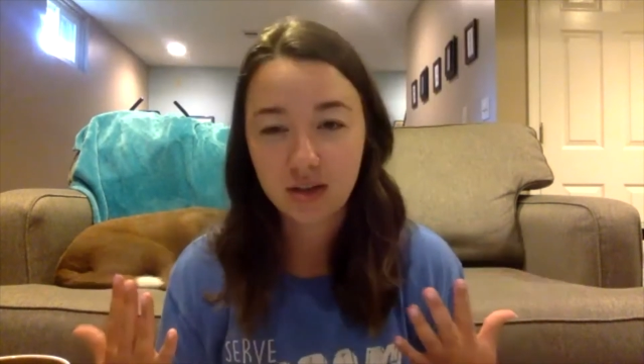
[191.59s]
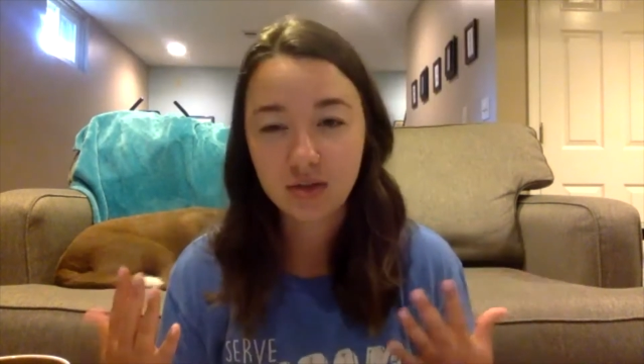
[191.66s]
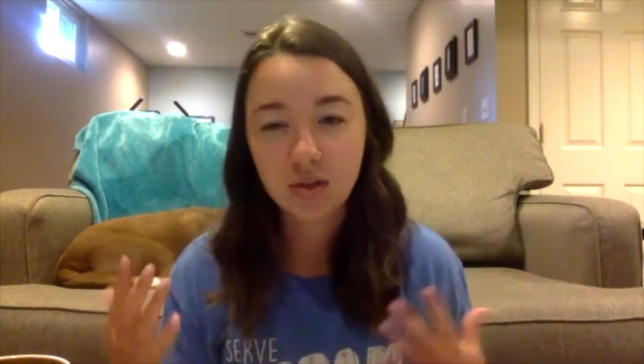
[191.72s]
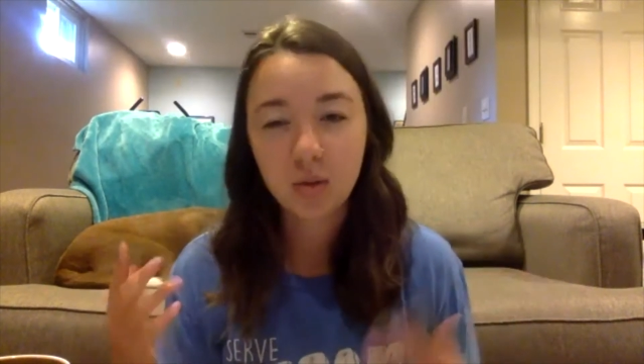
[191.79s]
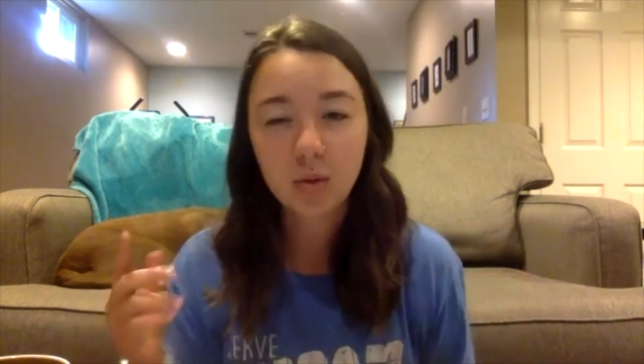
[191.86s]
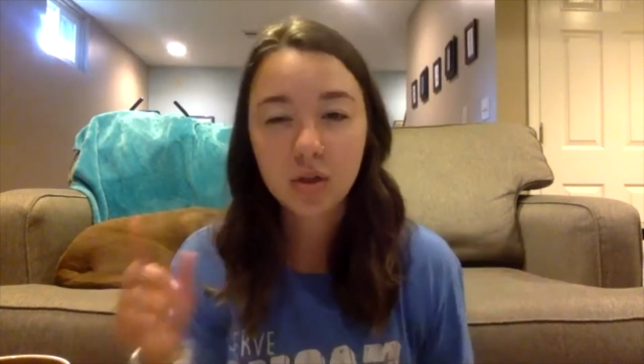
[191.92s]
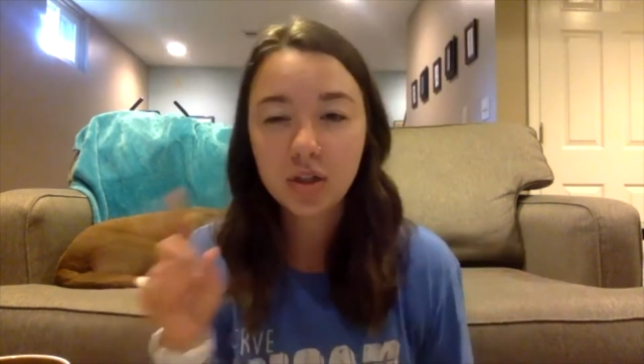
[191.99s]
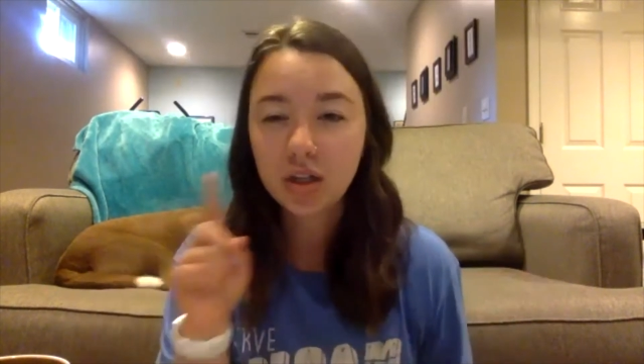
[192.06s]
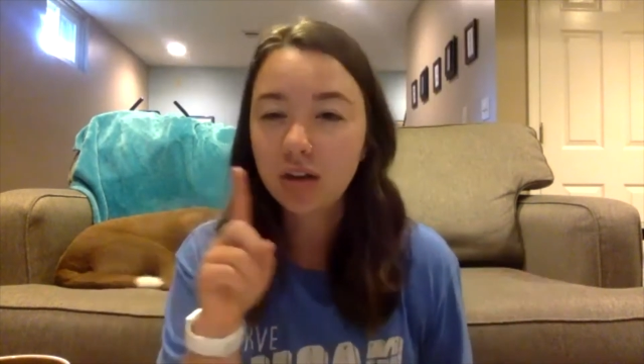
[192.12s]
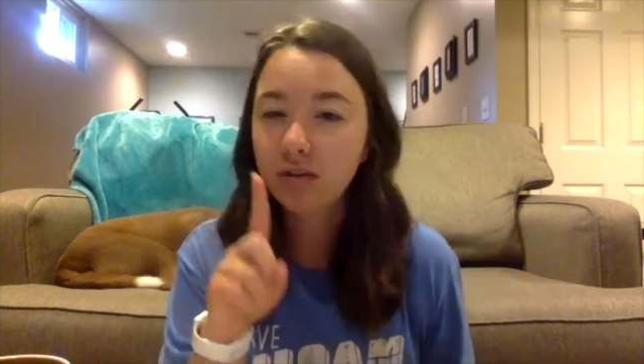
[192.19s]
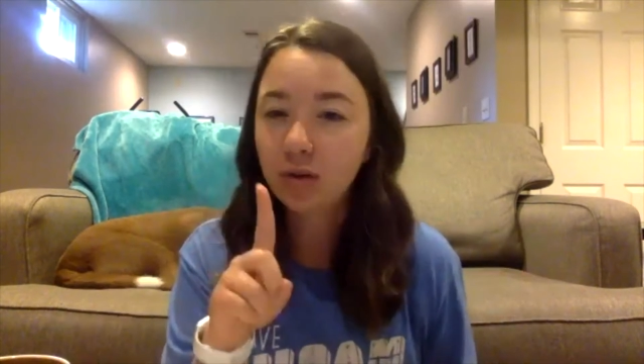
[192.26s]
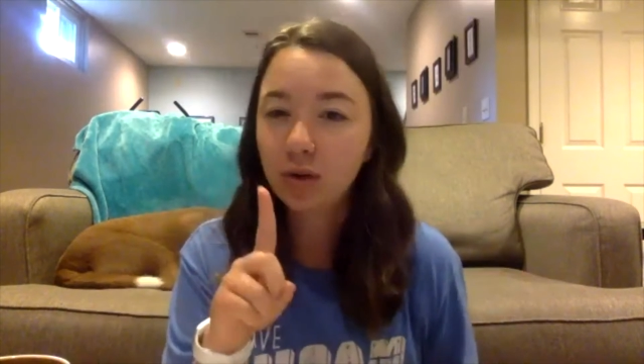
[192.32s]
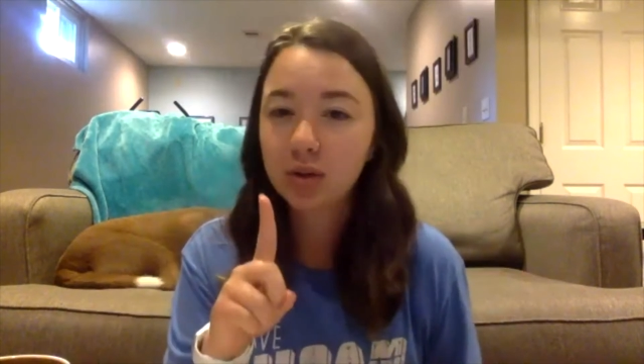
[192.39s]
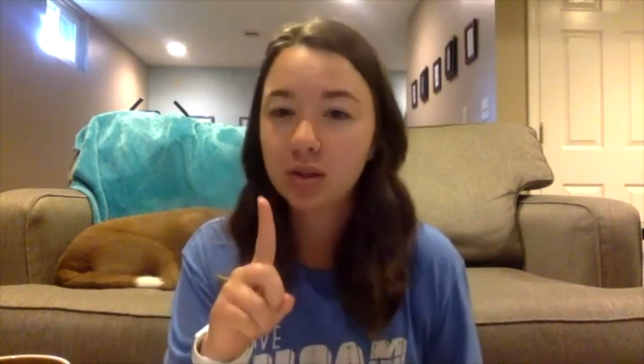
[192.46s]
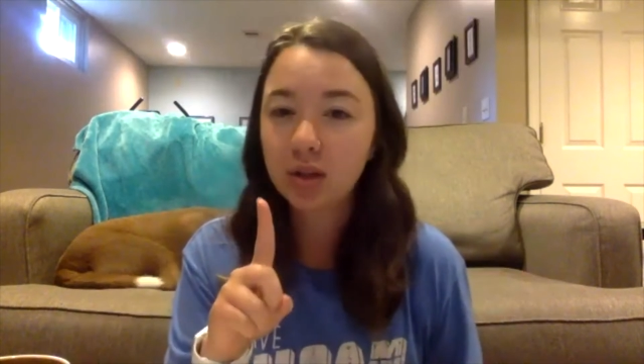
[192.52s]
So we're just going to
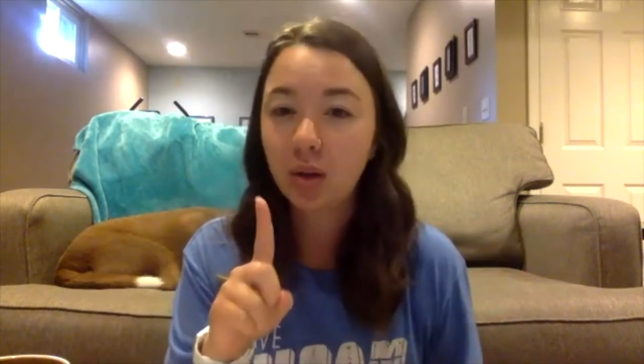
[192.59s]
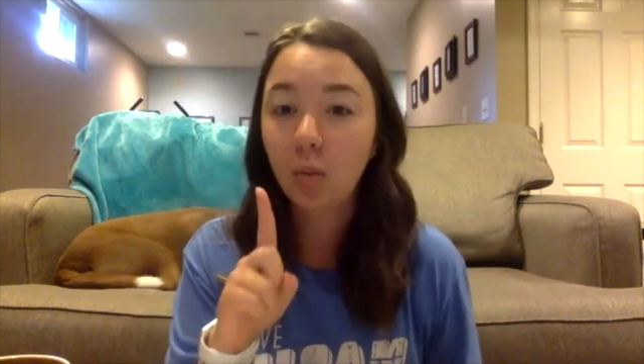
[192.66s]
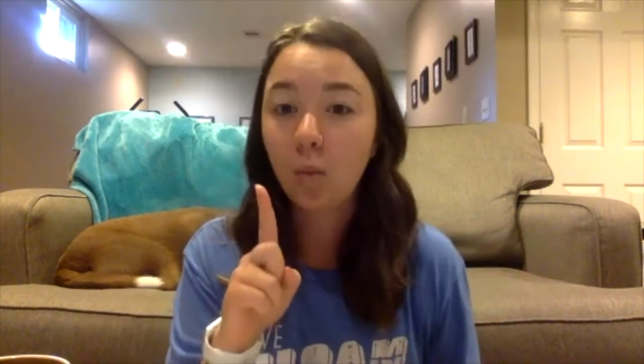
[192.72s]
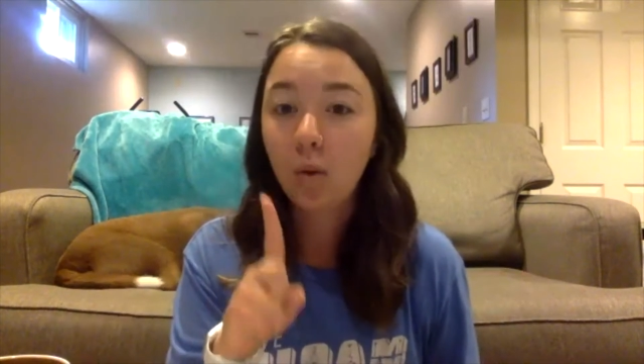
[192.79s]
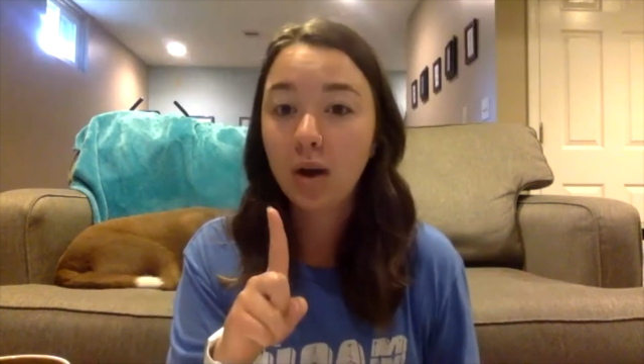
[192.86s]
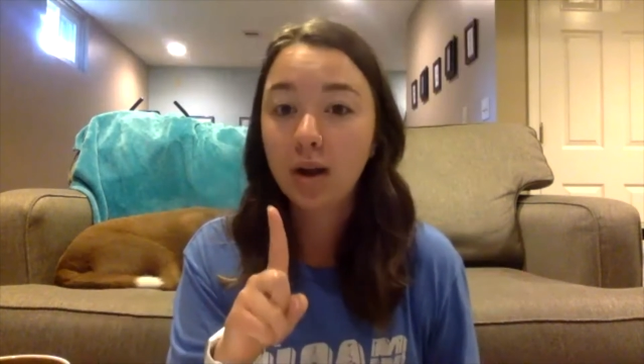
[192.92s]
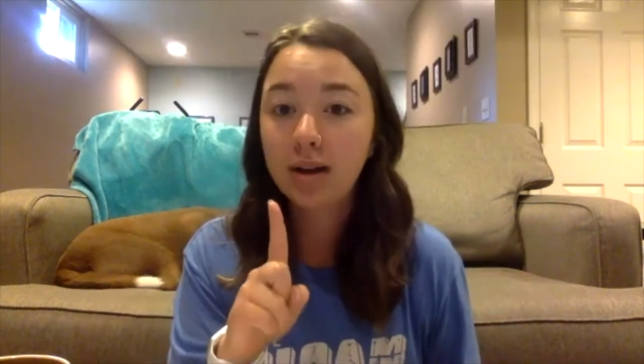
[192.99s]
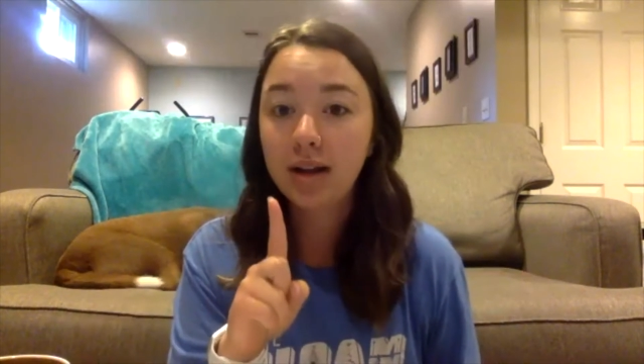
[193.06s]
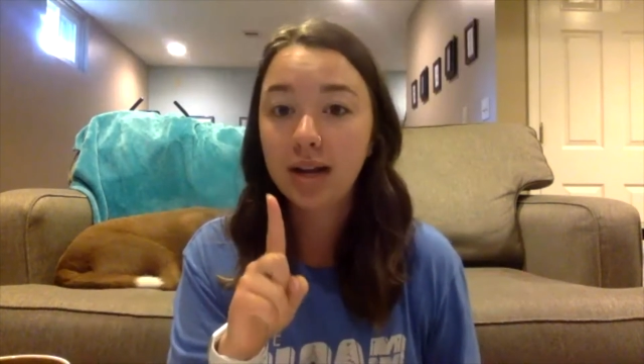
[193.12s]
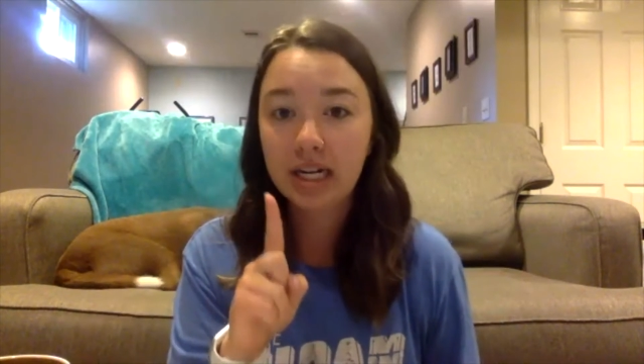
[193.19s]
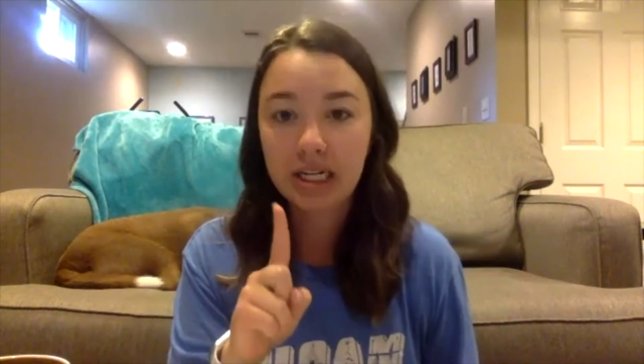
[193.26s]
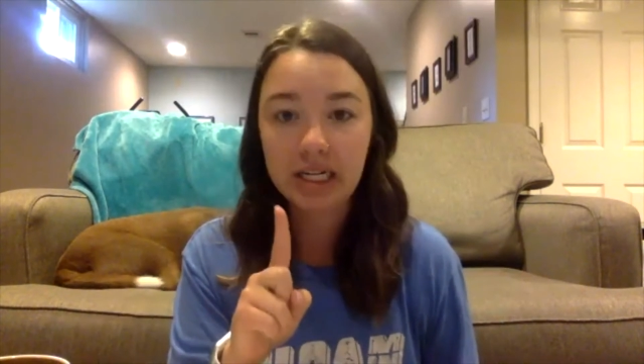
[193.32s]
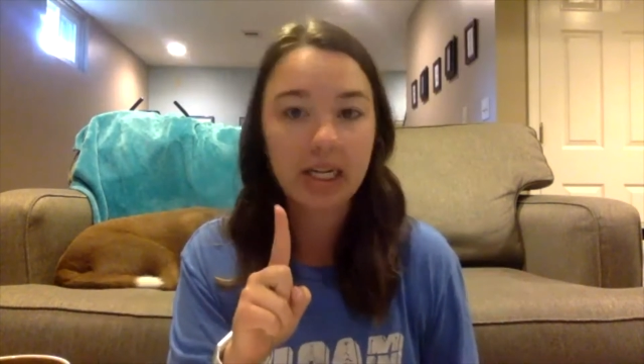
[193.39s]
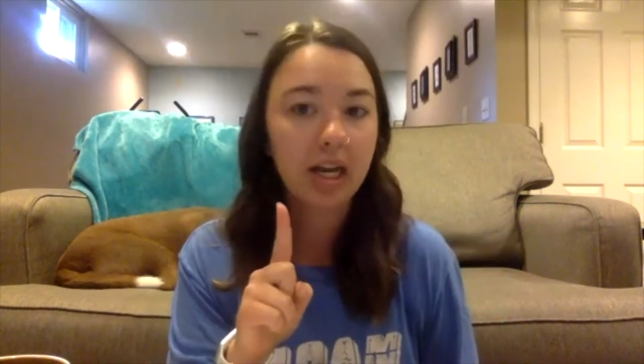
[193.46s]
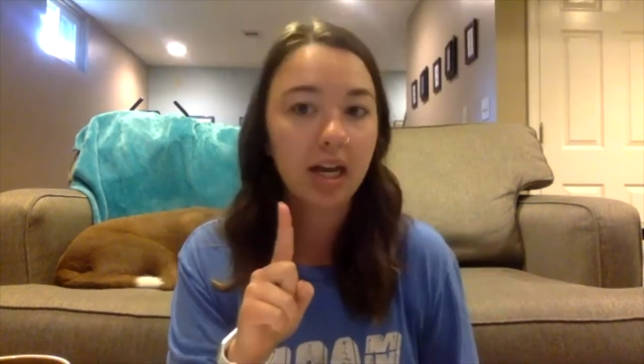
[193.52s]
focus on one
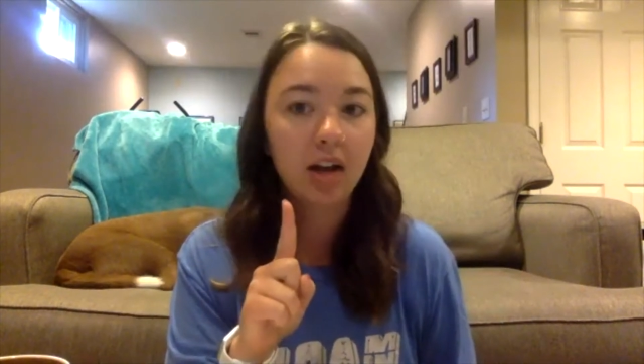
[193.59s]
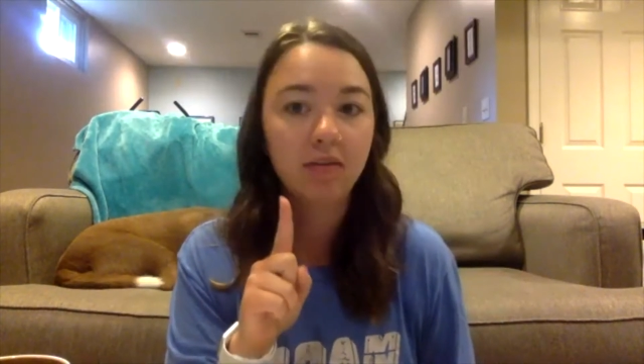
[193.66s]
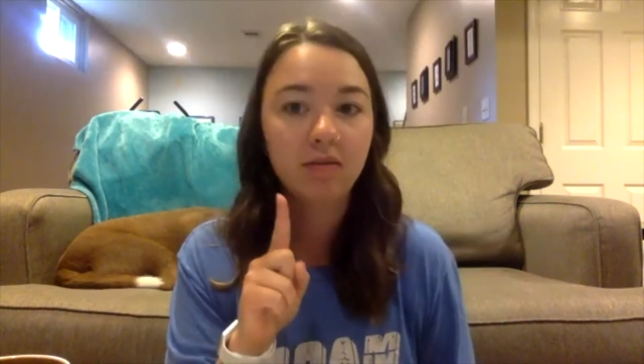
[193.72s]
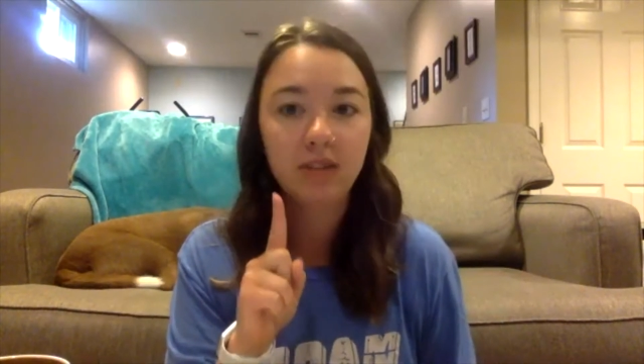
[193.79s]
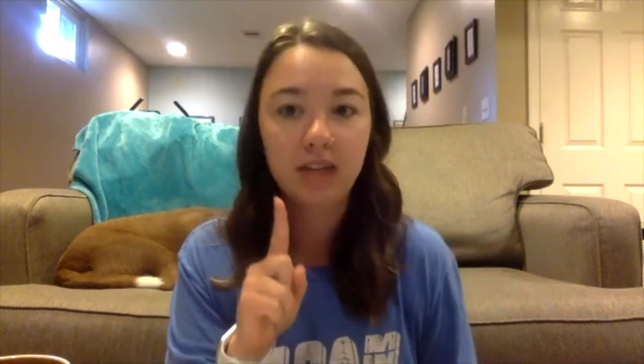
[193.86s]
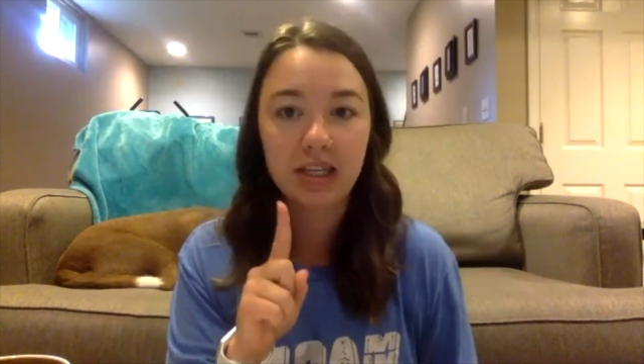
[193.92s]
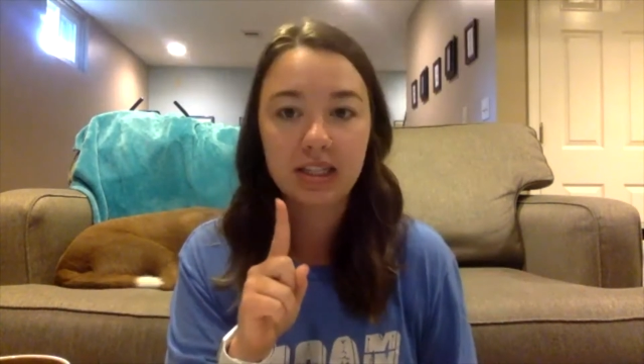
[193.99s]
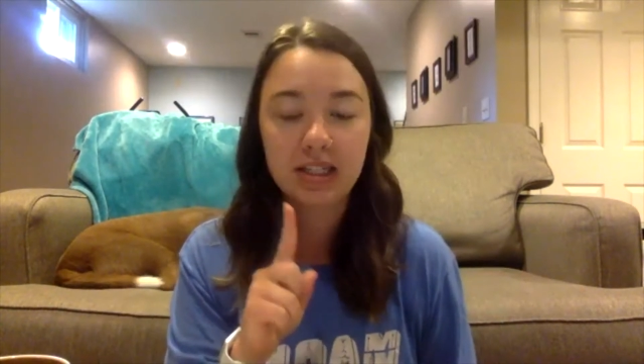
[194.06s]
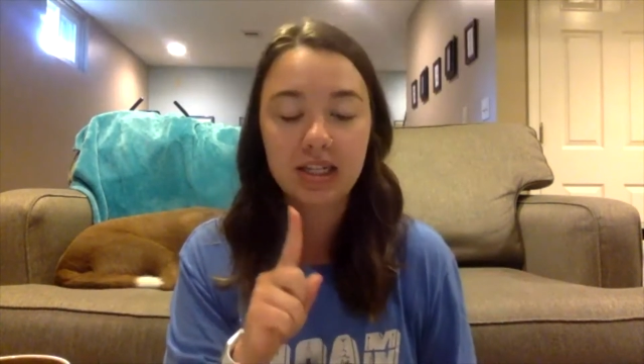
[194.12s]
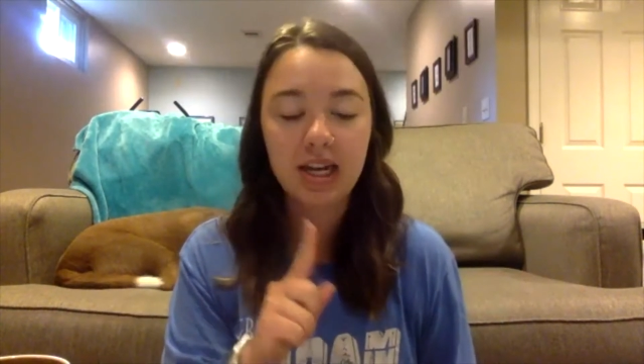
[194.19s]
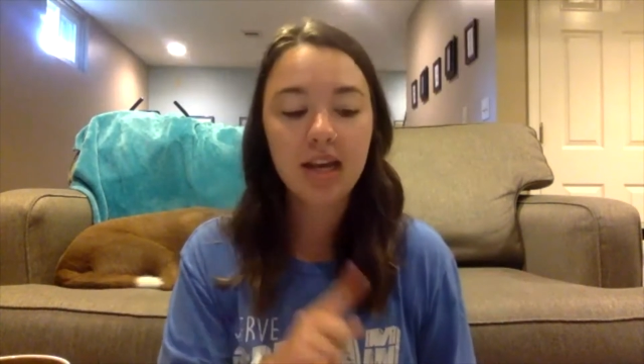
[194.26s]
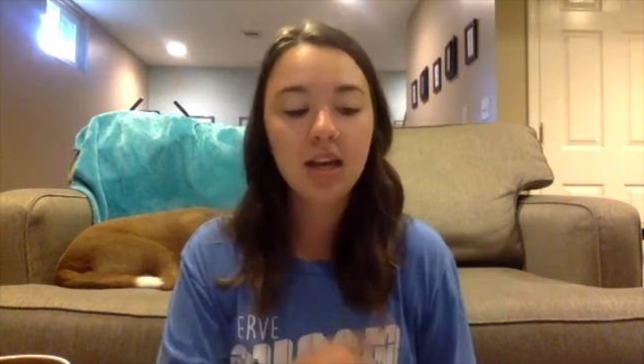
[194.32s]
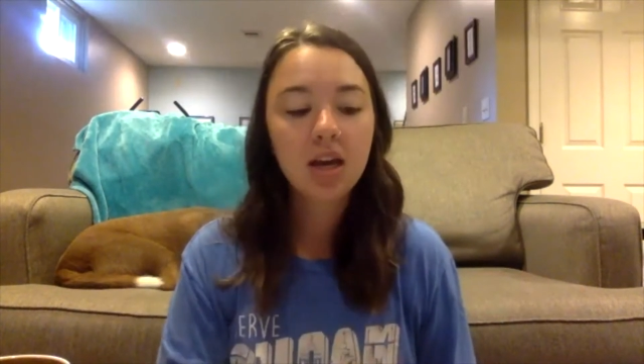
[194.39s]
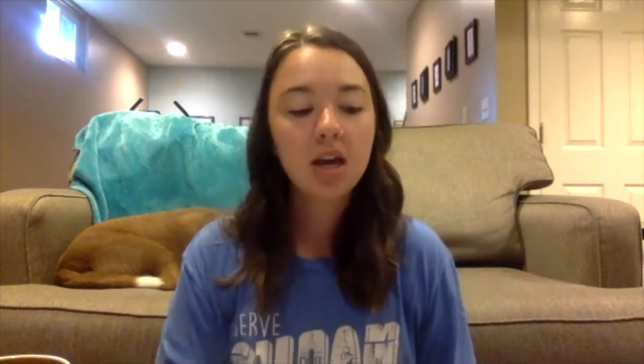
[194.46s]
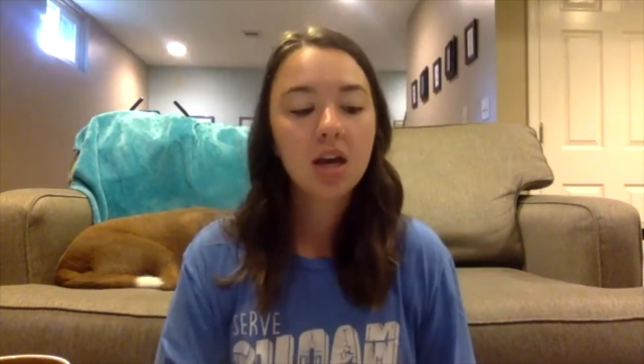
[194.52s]
area of faith today.